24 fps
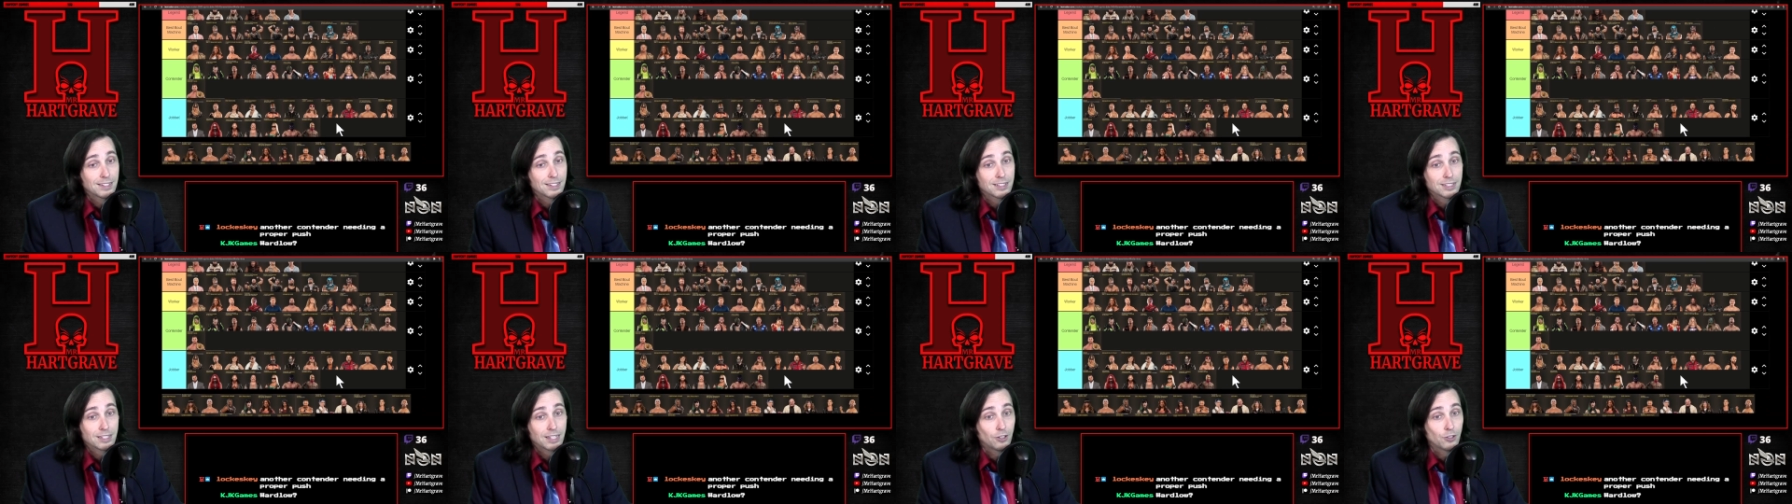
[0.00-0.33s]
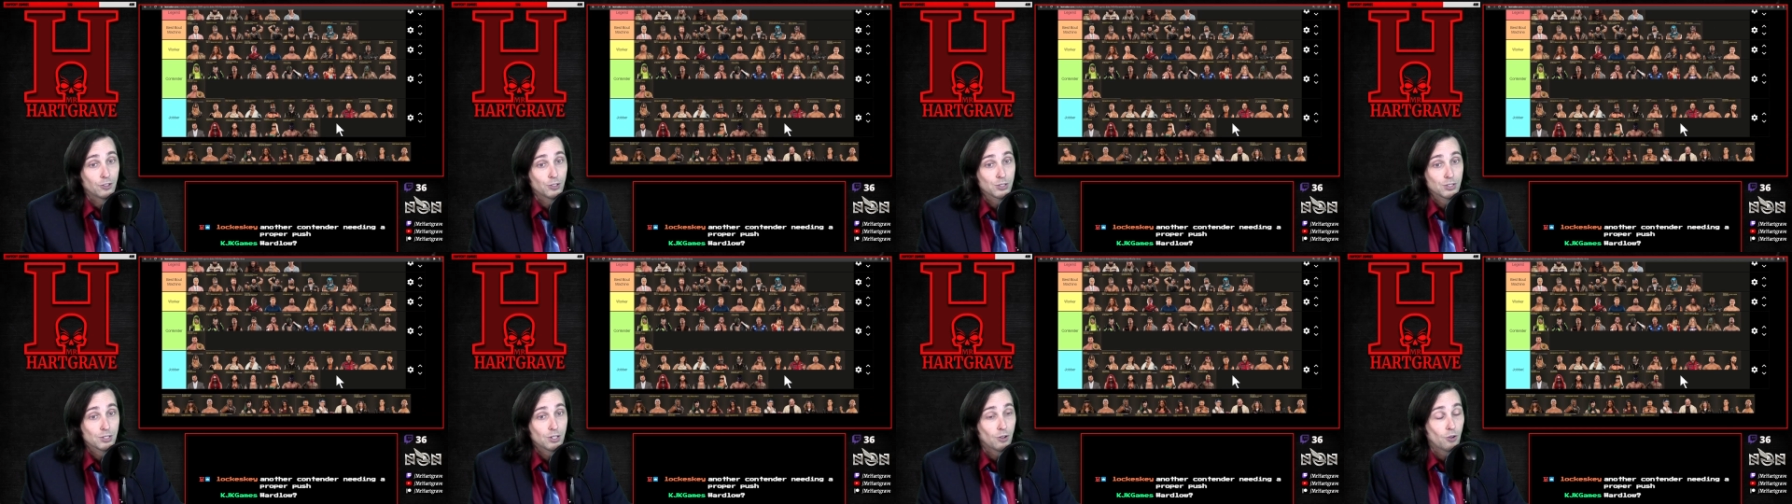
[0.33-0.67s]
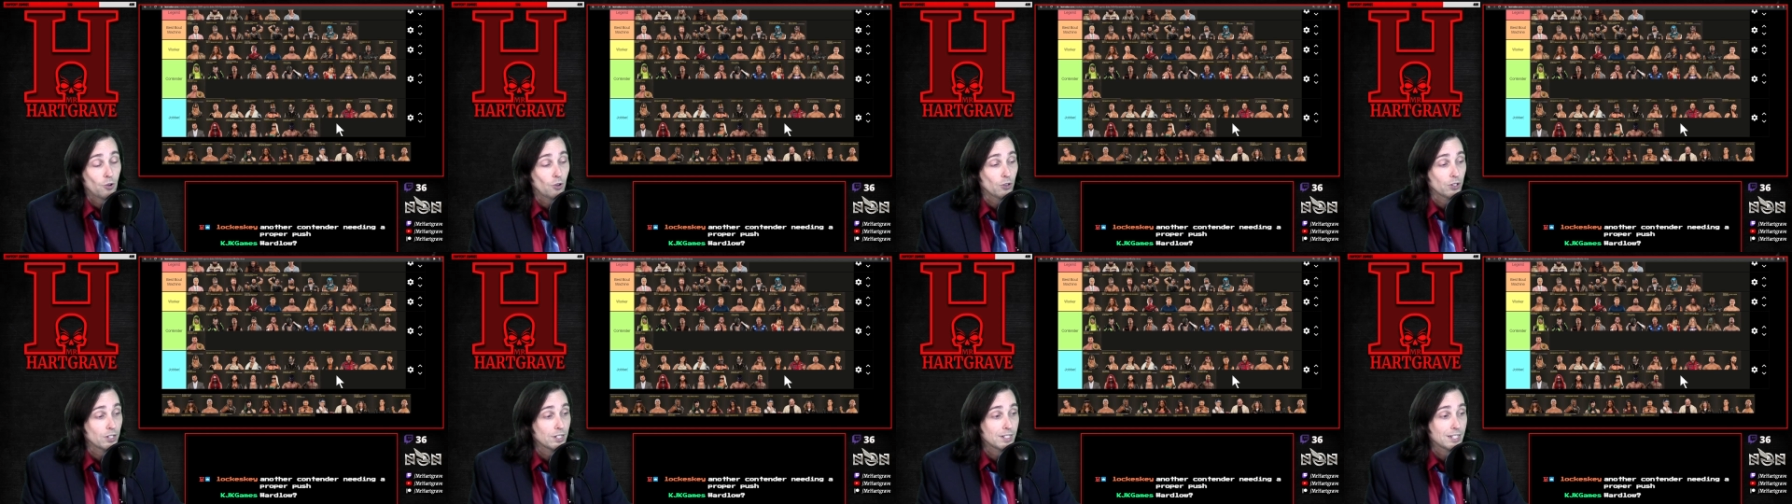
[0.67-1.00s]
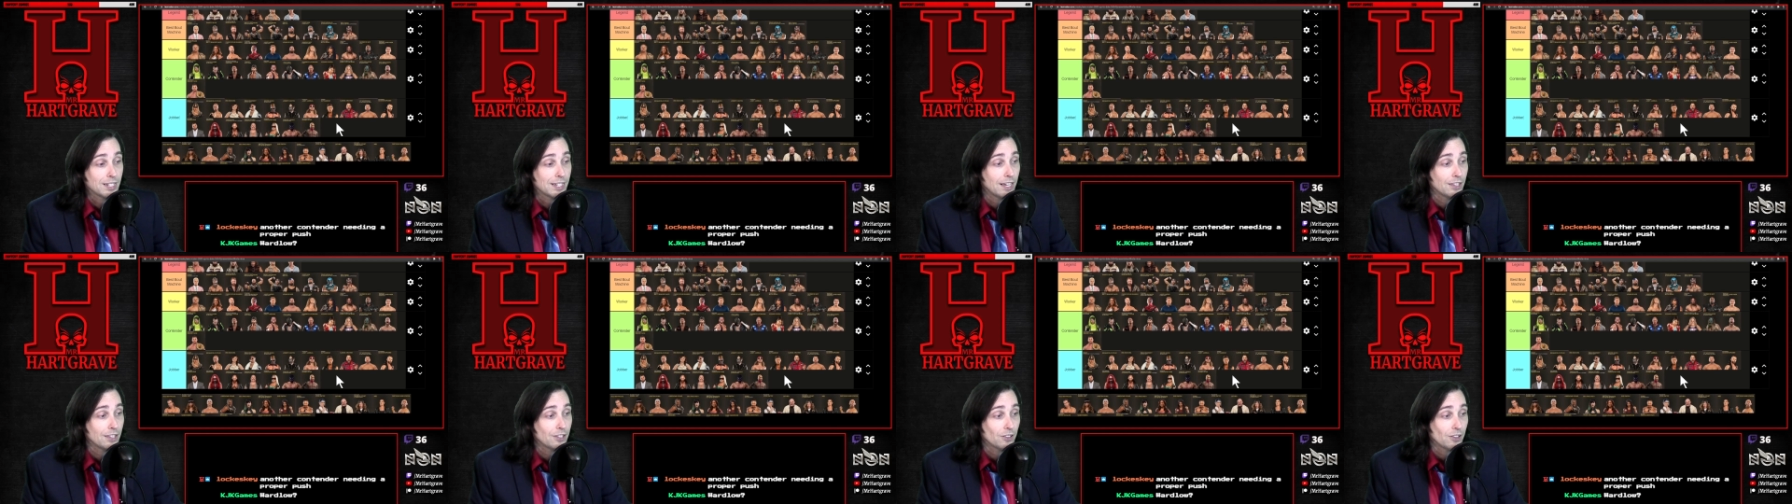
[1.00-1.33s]
skills to hold it
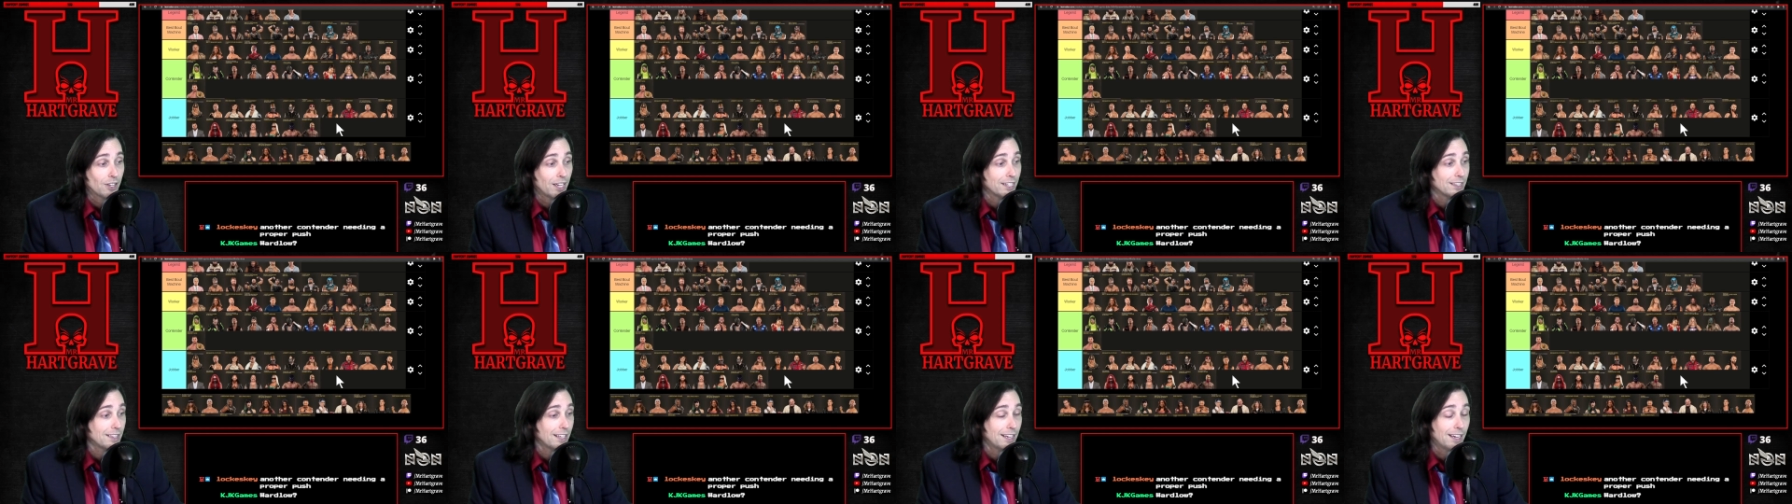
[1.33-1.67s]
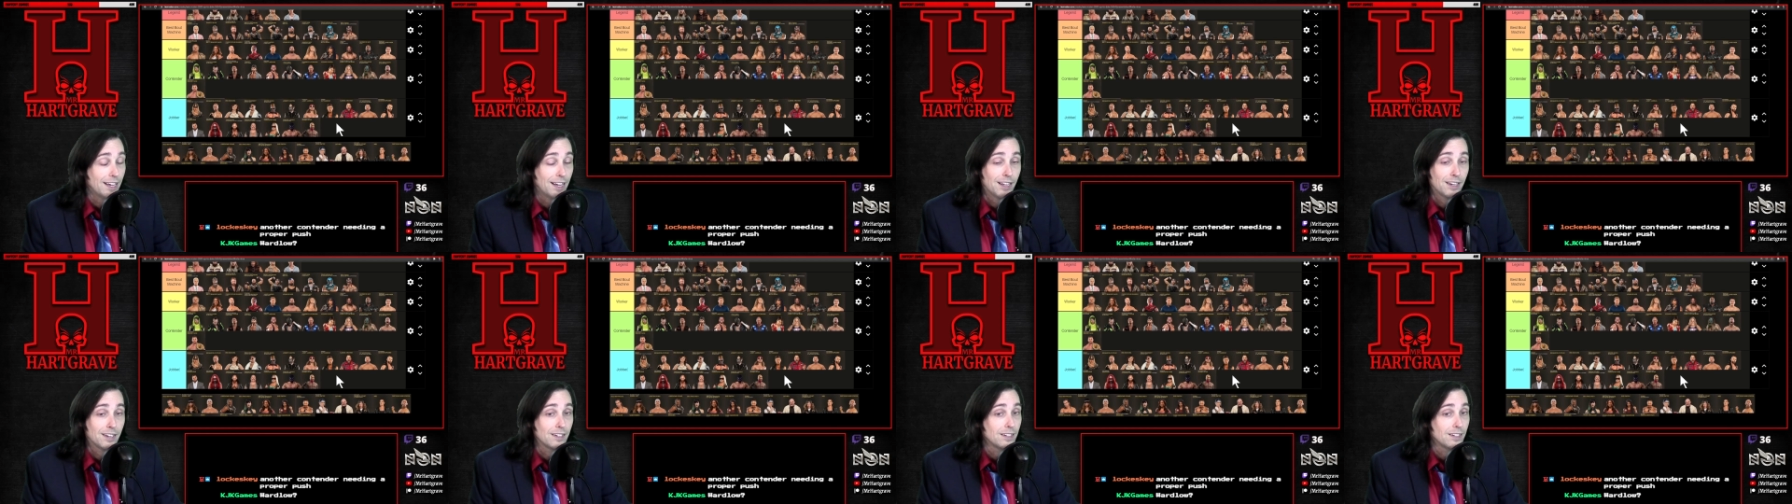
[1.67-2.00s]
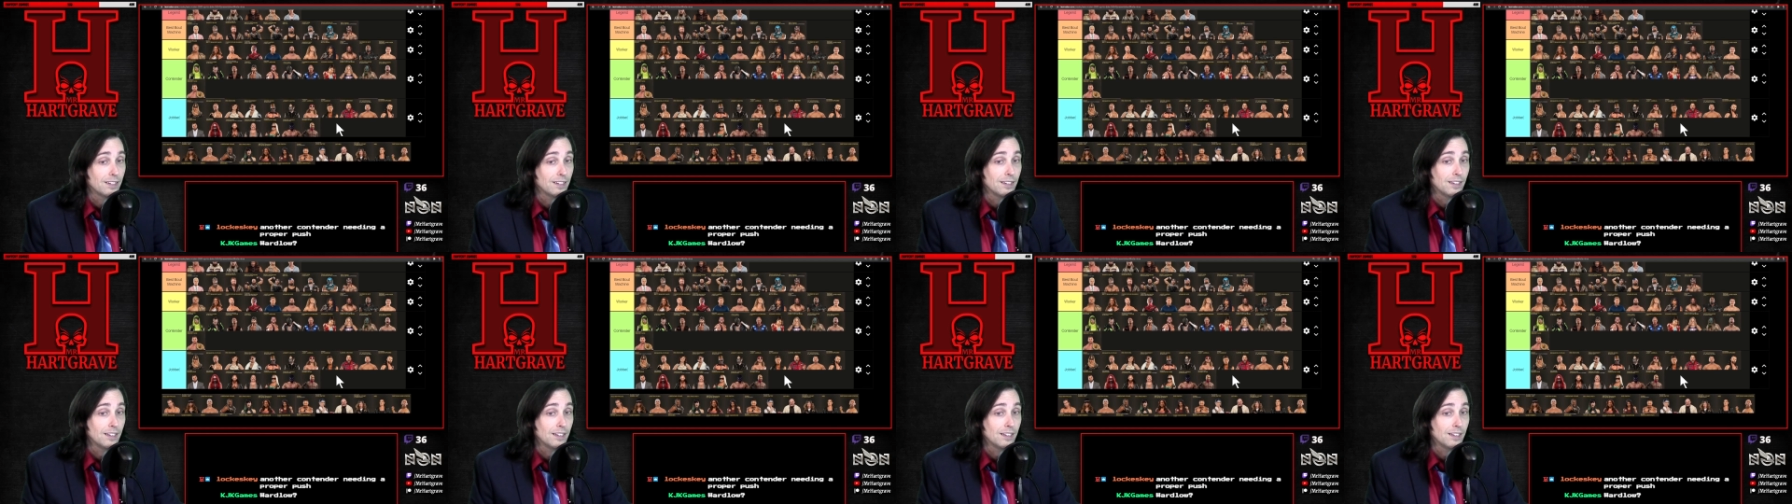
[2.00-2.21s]
together like that.